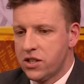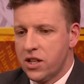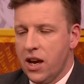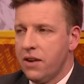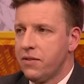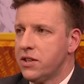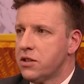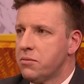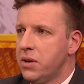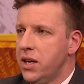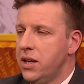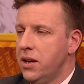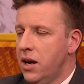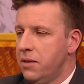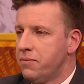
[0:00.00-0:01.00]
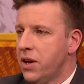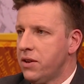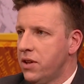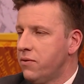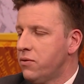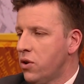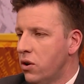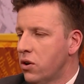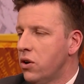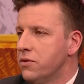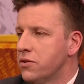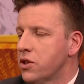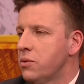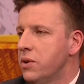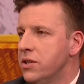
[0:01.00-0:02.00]
They're having to be they've got
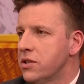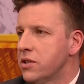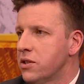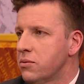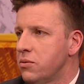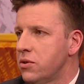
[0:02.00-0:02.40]
consequences.